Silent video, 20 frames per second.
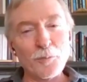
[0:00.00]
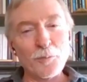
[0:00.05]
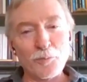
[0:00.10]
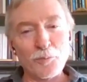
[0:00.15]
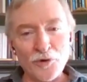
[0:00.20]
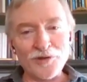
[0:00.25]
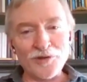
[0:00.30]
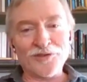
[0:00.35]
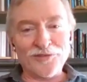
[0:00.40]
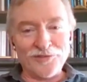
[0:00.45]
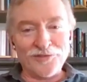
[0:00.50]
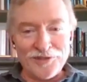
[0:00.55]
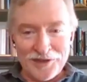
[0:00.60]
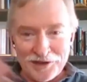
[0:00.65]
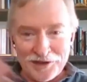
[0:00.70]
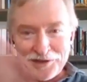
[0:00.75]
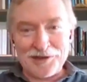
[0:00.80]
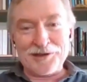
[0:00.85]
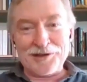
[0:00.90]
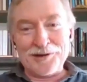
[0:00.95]
puts the
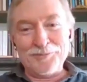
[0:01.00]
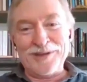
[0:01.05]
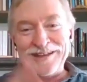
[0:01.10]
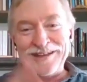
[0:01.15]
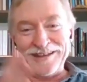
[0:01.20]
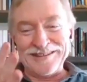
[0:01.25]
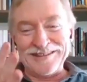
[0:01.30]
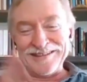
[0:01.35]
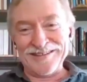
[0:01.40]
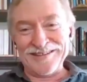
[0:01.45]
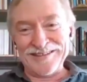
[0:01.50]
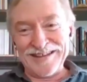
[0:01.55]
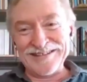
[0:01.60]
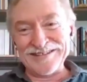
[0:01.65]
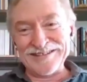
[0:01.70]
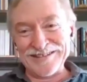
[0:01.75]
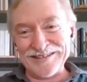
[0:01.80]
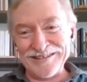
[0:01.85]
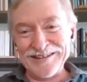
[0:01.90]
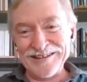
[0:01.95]
economy at the
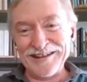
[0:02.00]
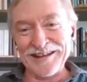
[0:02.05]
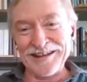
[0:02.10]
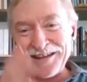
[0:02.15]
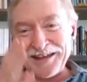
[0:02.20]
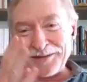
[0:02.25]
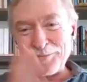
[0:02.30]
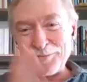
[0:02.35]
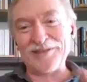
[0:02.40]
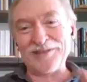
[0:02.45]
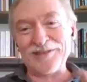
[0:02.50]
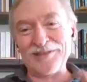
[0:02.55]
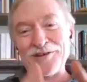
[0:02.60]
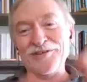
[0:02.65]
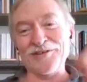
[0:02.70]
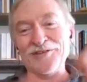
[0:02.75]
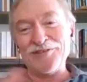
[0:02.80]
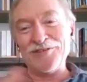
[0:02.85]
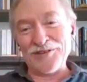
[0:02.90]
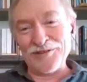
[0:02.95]
center and makes
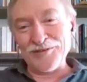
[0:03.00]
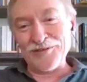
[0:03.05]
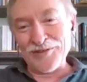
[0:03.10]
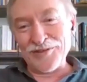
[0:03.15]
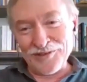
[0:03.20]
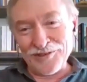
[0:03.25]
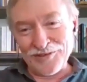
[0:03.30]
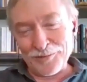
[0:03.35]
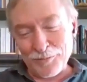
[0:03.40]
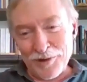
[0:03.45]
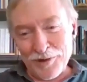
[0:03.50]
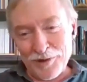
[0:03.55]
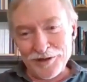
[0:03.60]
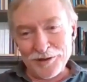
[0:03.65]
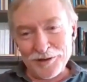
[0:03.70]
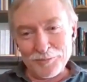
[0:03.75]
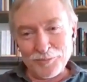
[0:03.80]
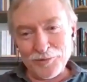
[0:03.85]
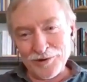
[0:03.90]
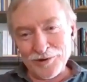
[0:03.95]
all these other things
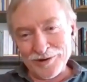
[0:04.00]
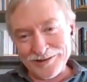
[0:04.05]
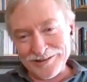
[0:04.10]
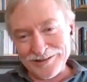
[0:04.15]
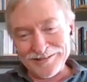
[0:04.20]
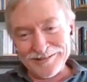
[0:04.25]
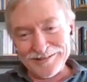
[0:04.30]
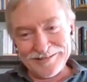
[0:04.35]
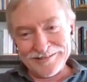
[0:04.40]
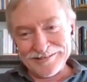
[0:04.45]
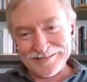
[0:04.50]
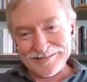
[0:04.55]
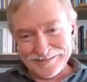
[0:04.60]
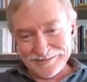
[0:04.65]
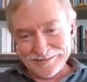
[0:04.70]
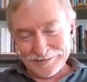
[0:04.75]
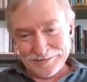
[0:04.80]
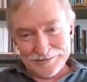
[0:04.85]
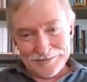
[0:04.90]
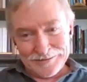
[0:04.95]
unimportant.
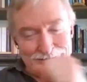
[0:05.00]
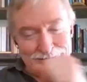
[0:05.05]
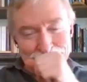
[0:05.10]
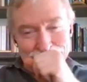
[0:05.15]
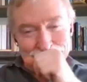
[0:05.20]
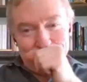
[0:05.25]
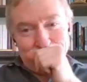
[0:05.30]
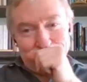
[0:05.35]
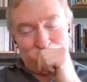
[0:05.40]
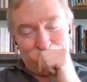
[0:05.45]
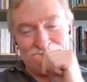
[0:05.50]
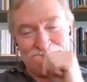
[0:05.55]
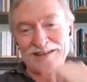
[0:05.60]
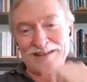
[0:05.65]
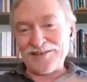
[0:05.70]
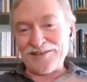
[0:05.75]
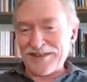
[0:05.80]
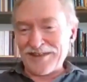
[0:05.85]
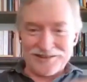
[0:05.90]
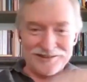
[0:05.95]
But
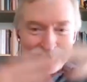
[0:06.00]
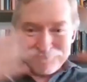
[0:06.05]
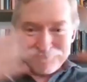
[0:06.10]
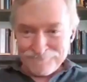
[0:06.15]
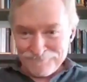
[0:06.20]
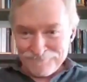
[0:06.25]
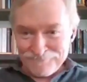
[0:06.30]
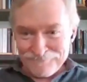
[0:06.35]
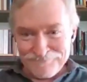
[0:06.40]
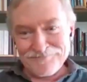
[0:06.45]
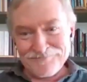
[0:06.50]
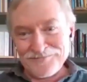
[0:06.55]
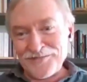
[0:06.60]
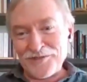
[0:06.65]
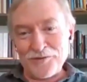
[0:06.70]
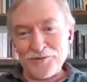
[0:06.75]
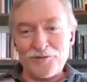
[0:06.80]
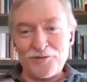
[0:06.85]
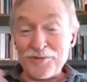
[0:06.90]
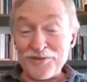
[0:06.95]
that's like
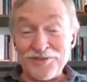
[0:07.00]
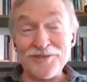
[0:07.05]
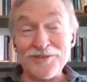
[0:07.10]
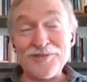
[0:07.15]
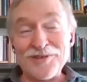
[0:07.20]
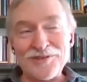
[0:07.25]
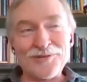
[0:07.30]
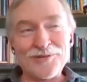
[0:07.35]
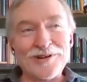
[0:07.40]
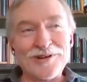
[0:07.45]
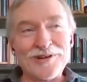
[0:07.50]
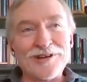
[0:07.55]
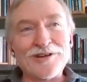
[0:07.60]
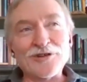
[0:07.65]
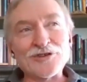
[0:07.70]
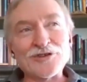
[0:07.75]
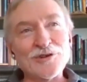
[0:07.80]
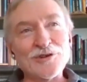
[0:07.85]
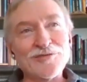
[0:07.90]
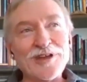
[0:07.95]
the specific sort of
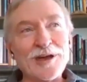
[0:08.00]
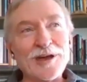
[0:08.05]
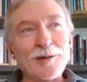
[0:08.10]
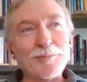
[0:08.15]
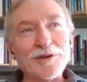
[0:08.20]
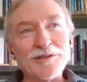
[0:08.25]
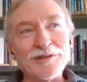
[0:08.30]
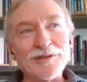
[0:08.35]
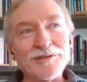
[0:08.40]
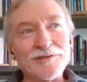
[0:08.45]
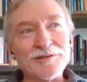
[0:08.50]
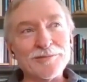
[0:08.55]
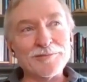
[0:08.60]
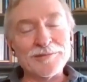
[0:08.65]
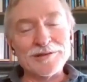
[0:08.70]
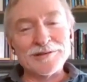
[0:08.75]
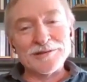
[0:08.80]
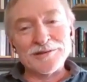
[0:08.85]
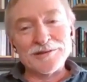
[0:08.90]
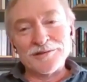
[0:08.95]
culture of capitalism.
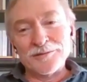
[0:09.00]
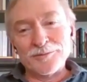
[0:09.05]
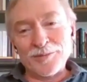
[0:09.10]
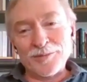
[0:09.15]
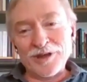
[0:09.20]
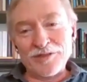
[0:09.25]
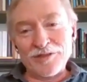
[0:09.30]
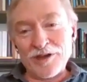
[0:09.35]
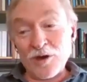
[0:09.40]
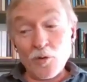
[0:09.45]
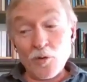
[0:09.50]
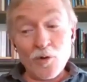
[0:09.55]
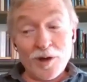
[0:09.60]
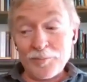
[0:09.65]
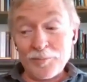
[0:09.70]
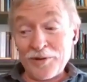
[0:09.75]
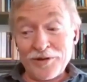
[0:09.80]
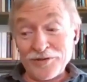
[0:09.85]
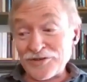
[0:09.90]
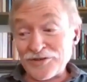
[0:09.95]
But the
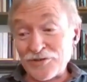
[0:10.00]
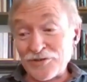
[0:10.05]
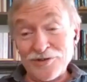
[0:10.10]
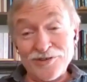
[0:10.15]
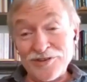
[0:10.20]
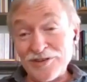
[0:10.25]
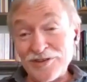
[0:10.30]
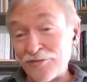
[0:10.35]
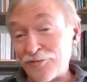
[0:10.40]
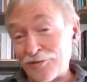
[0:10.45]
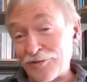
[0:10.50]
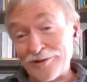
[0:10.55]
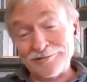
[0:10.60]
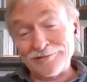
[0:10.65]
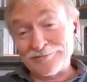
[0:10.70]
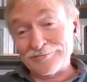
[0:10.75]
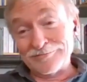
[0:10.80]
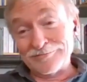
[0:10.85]
co-op culture is different.